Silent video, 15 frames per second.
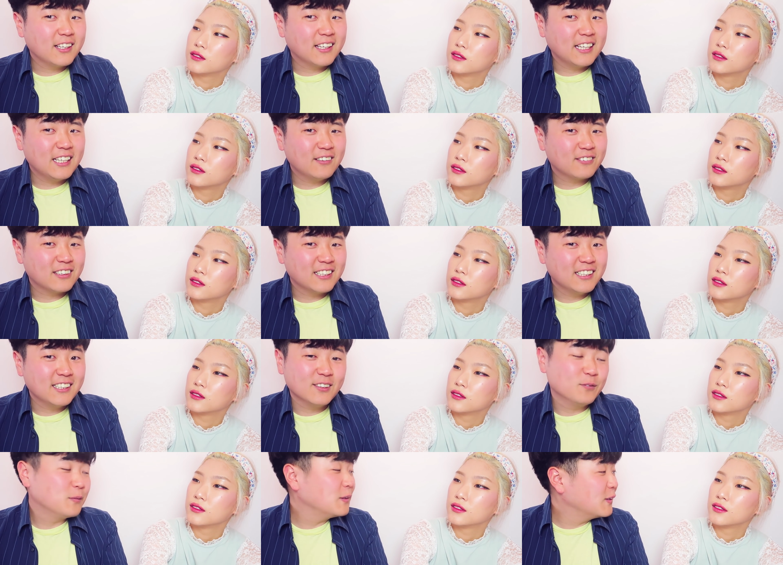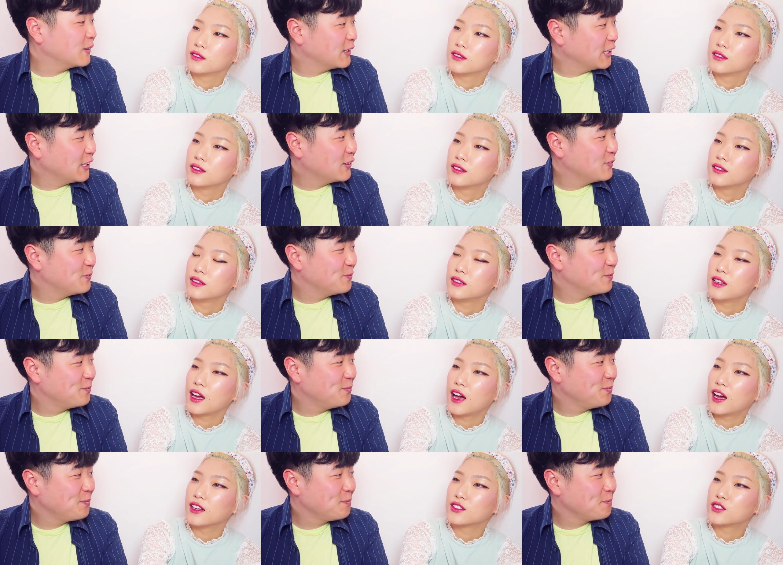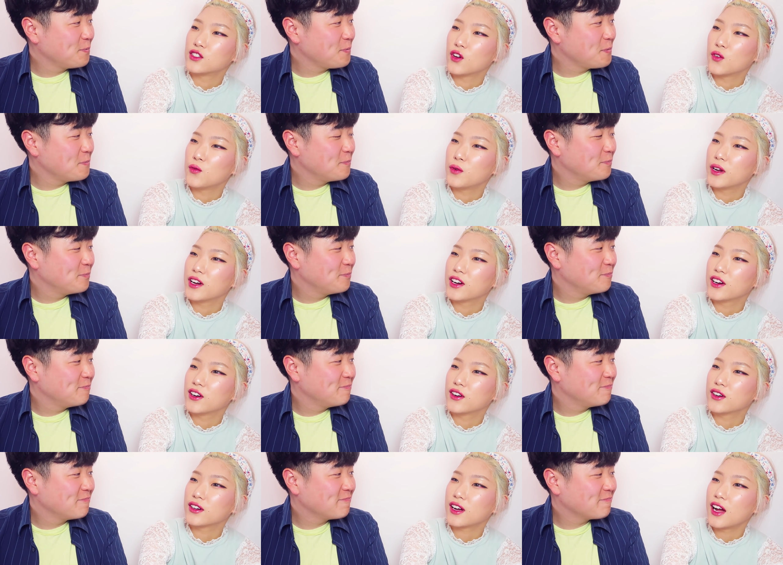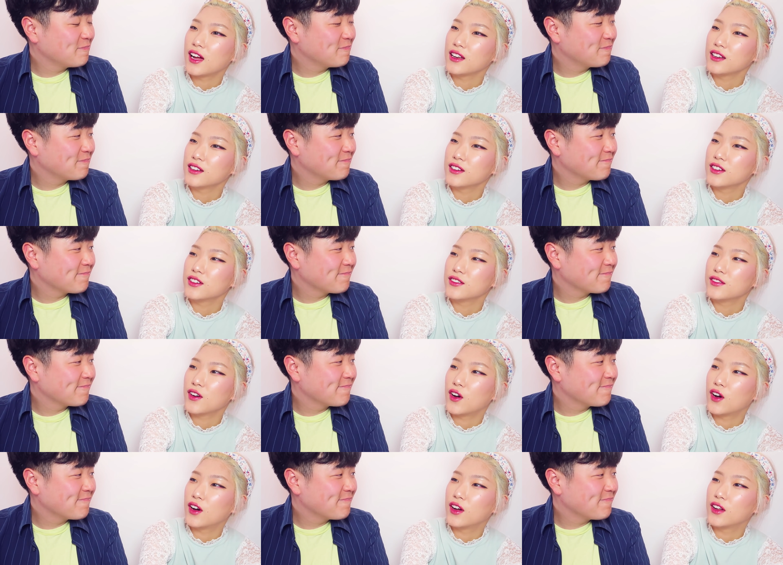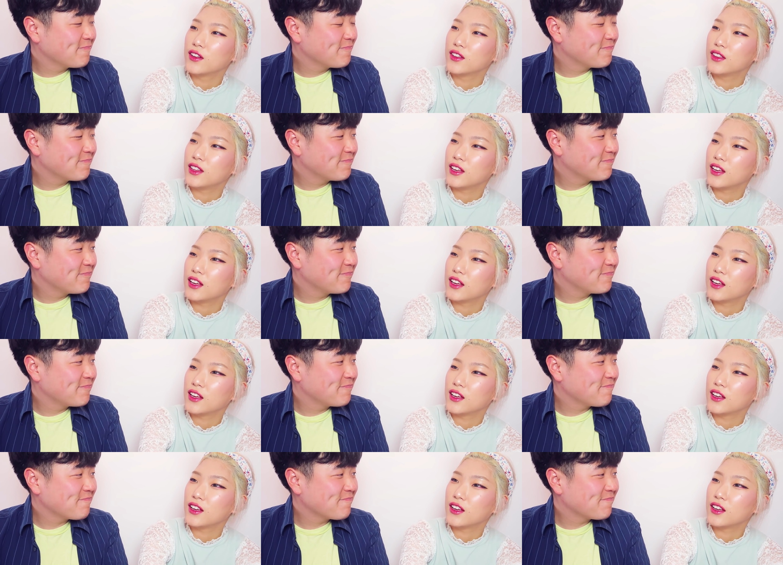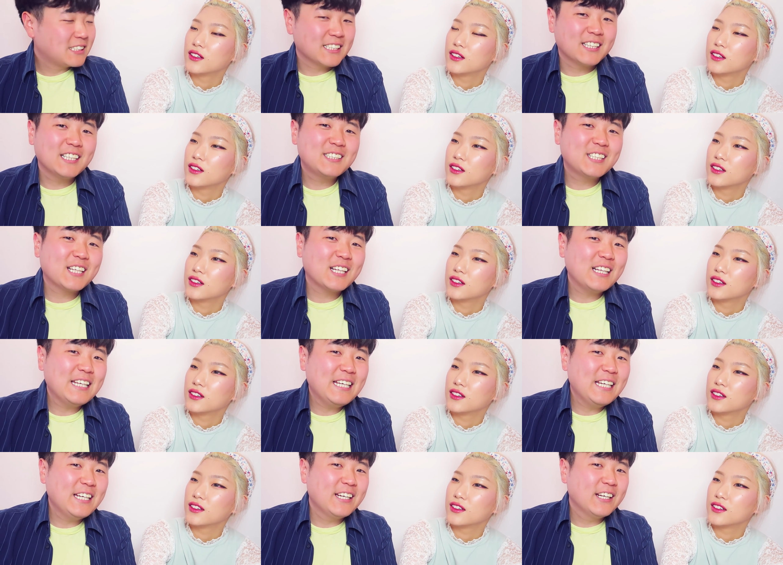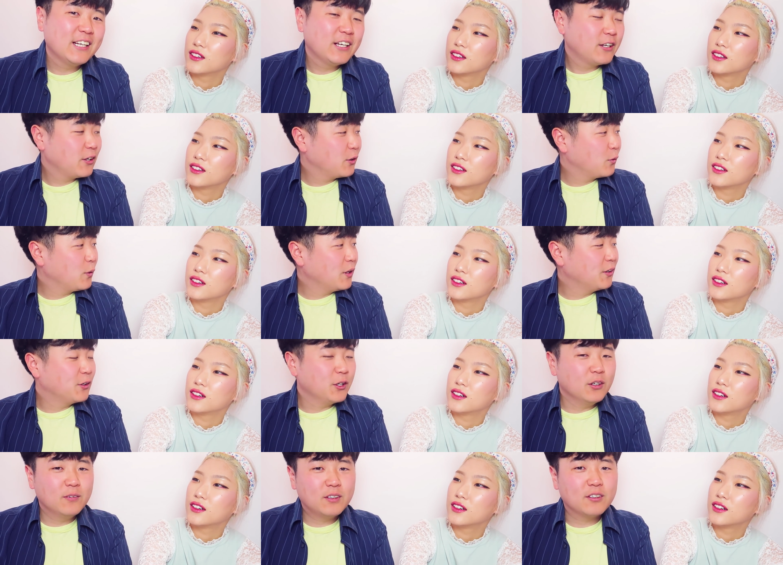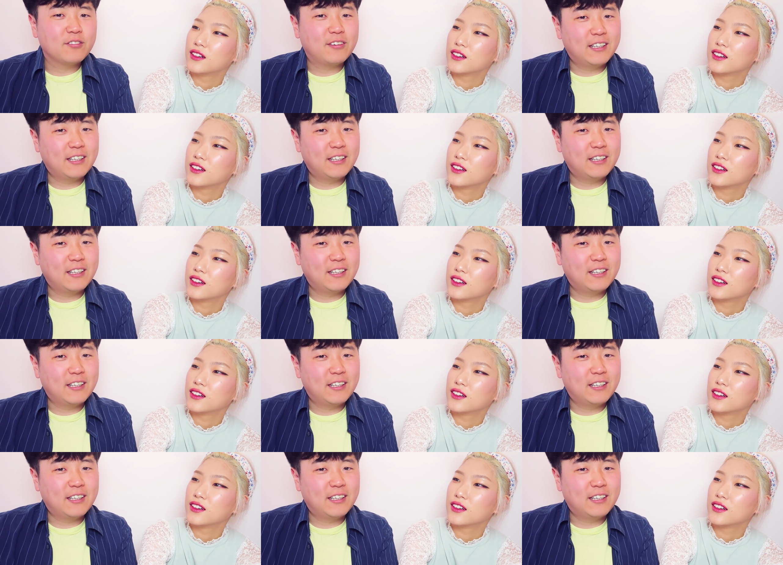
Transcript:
Speaker 1: gainfully employed.
Speaker 2: Yeah, so we're kind of on the.
Speaker 1: Statistically we are doomed to